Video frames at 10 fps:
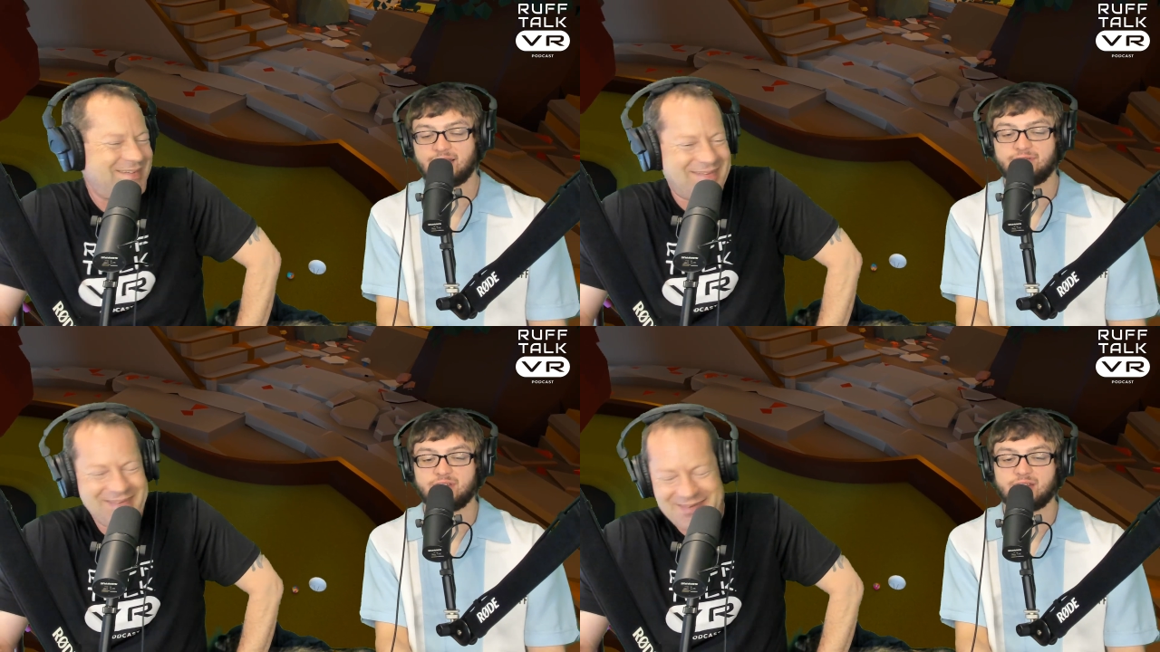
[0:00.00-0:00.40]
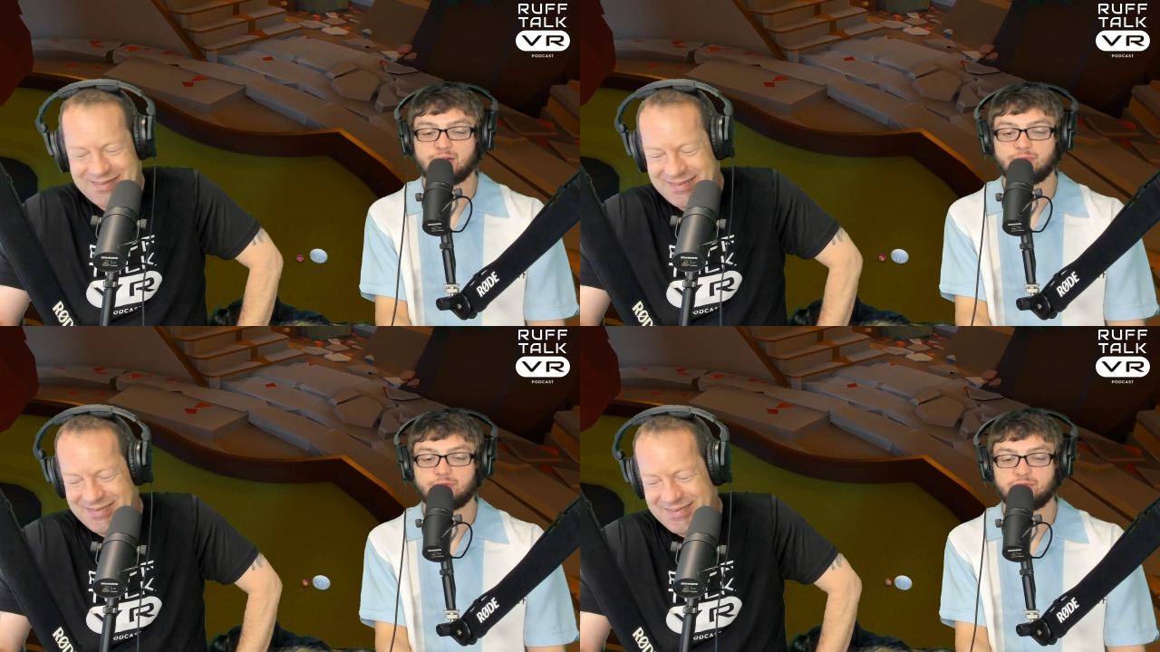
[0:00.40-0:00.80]
Speaker 1: If they did
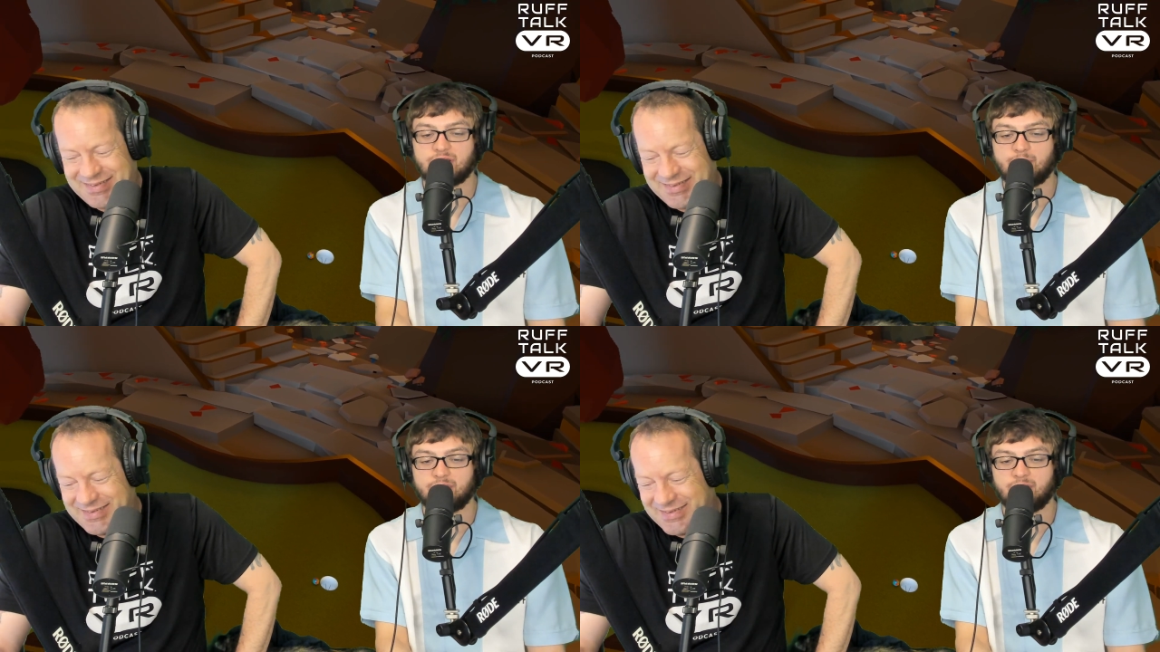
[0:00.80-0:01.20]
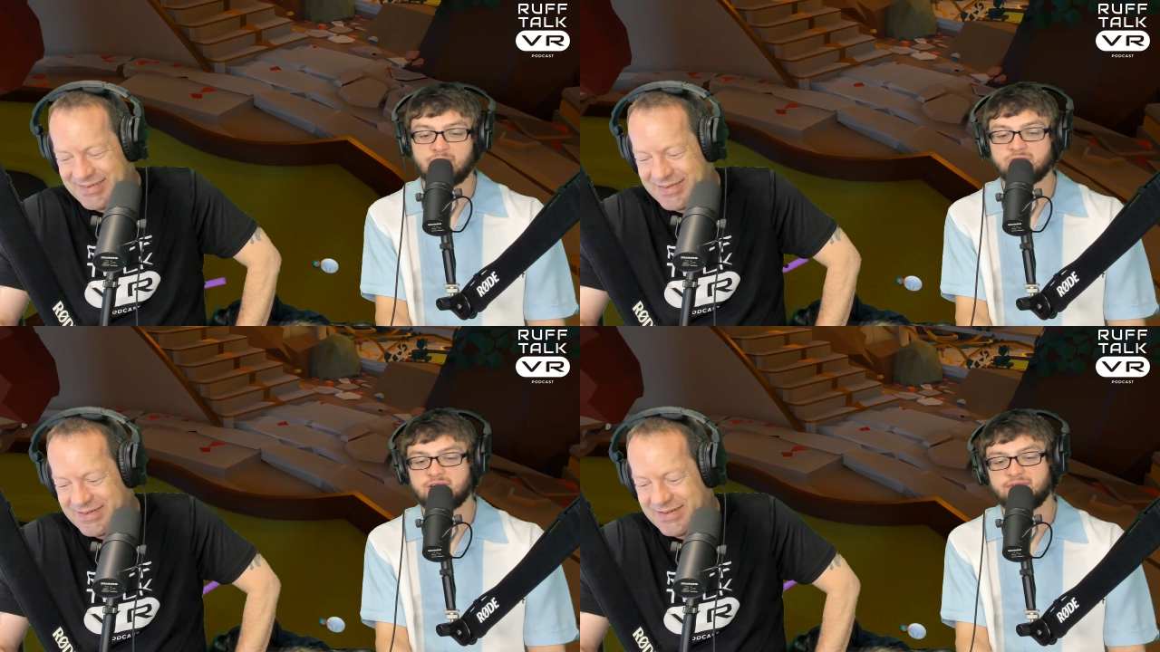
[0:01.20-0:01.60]
it with Greek
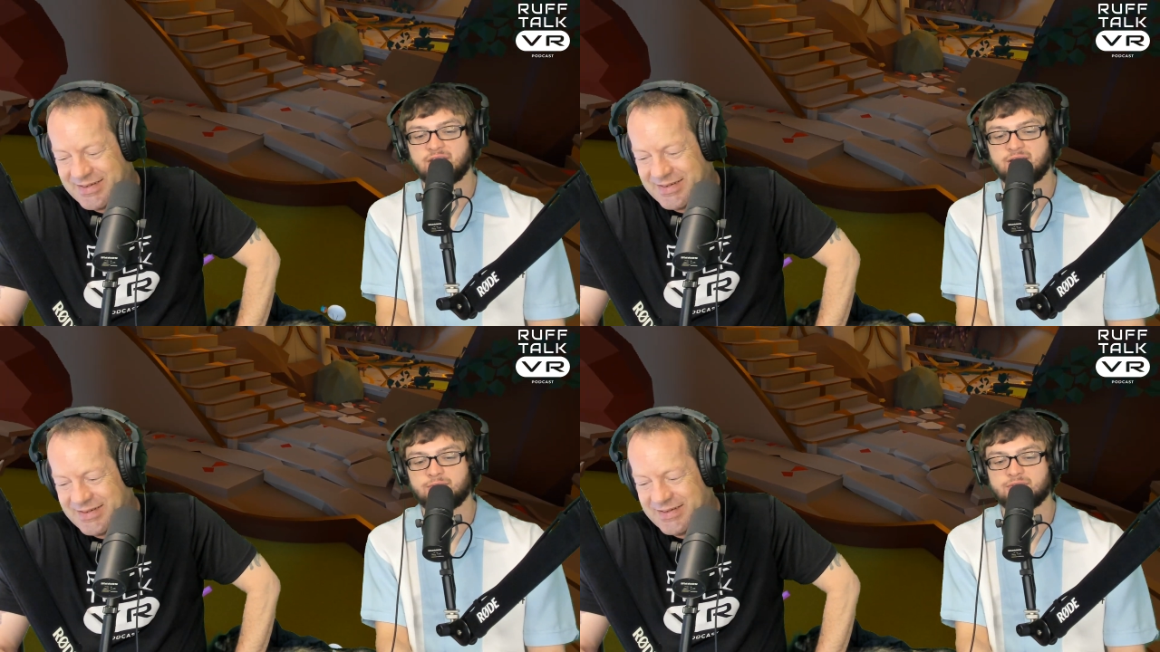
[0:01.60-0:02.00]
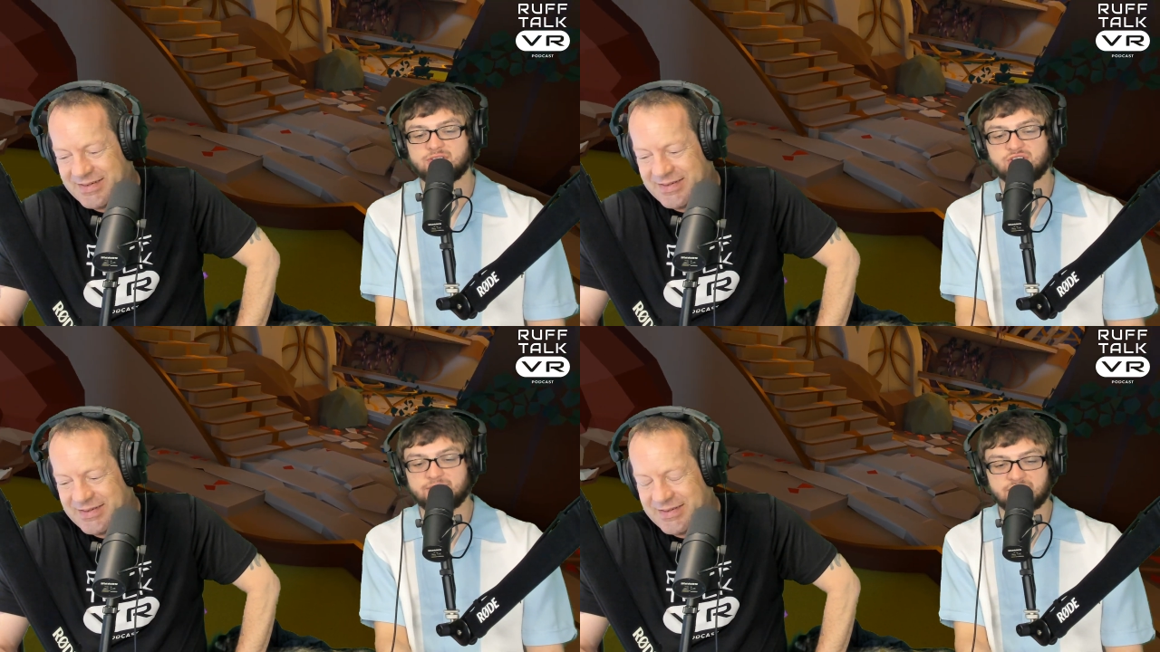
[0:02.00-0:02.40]
mythology, if they did it with
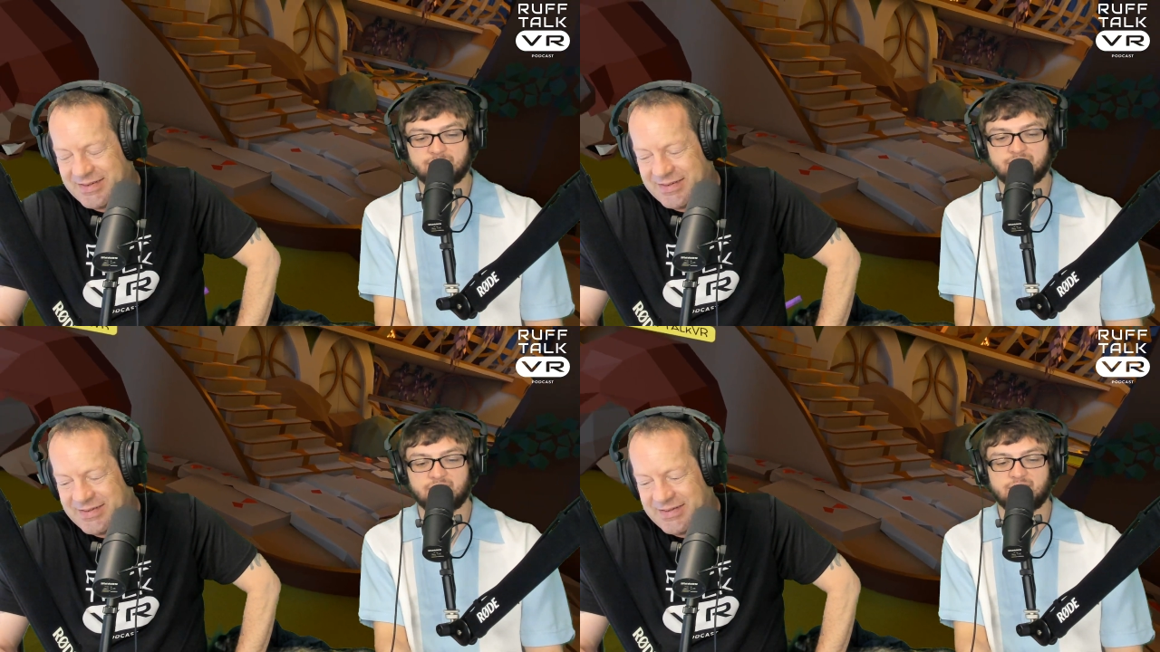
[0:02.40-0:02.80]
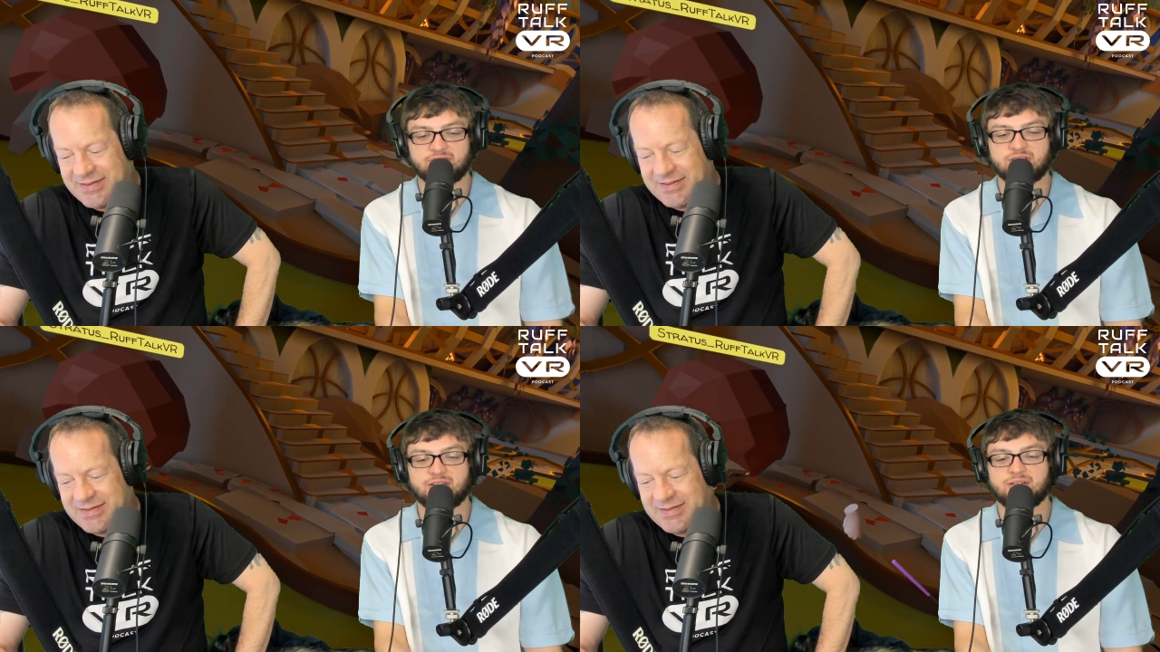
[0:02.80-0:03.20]
Egyptian
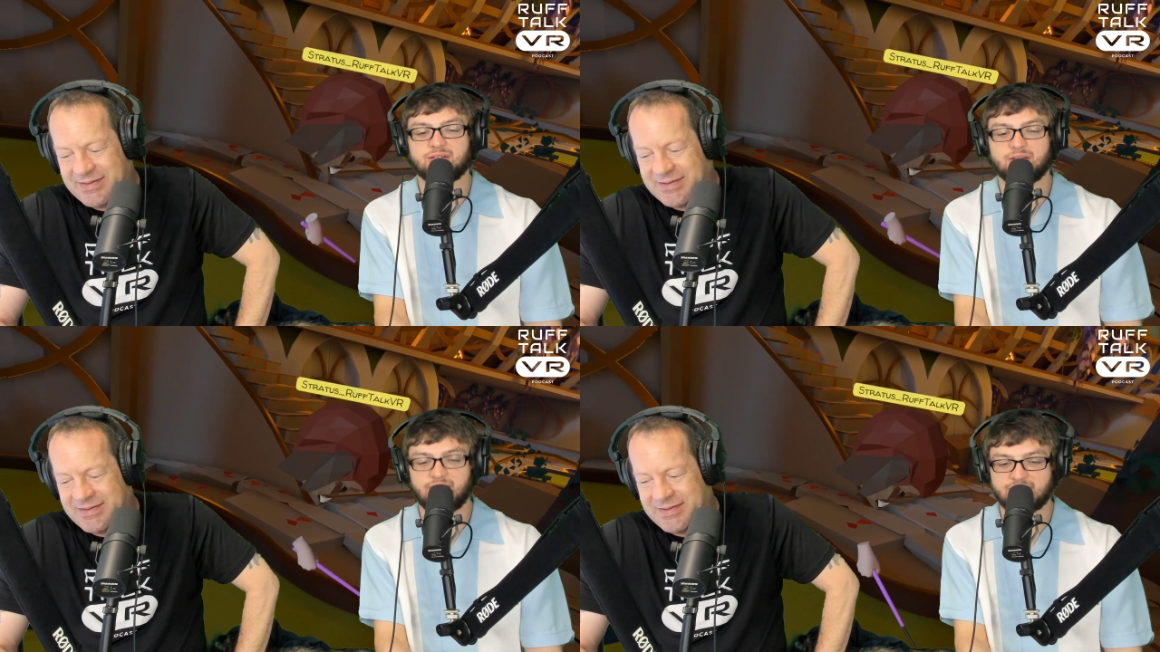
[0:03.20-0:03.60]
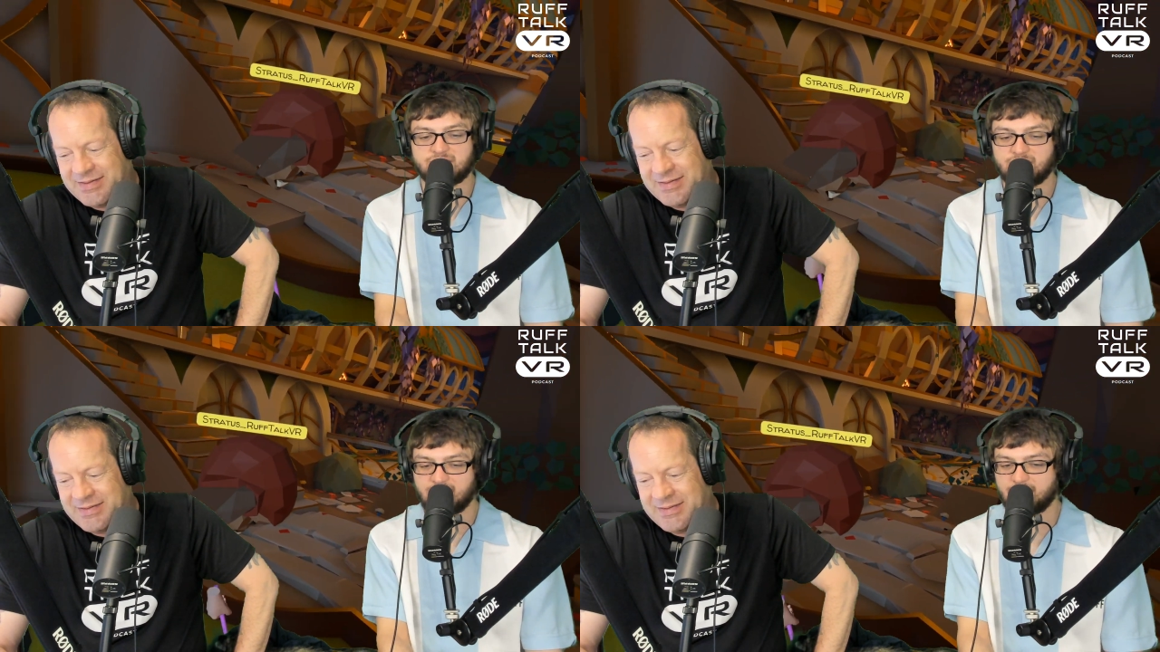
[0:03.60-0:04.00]
mythology,
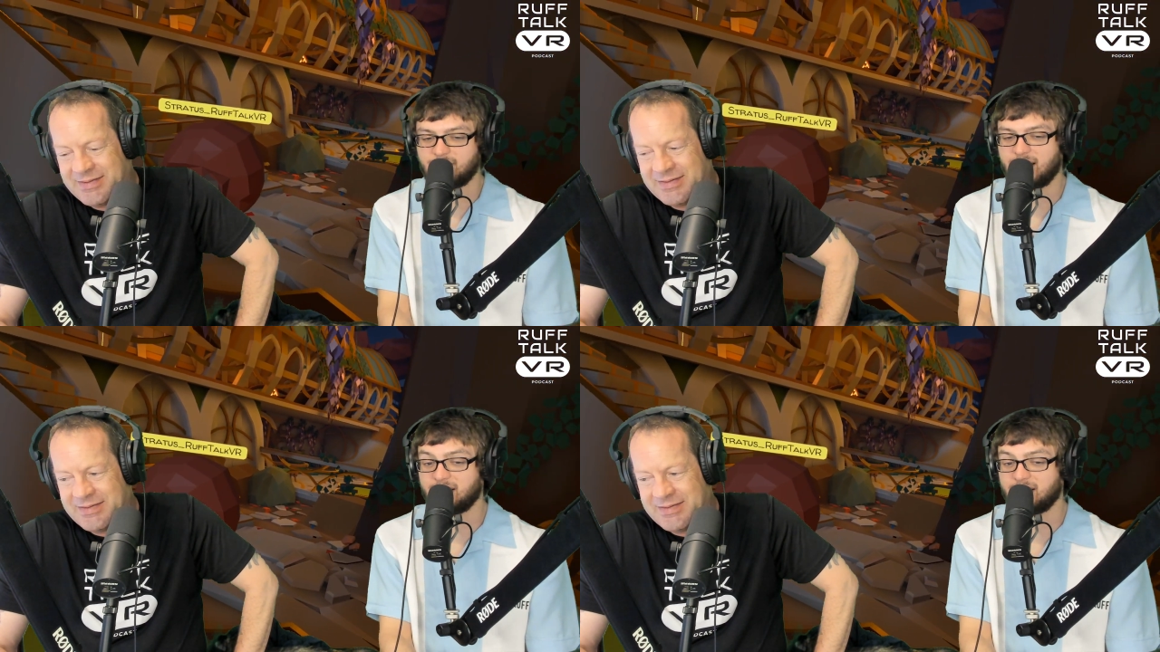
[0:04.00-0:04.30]
let's go. I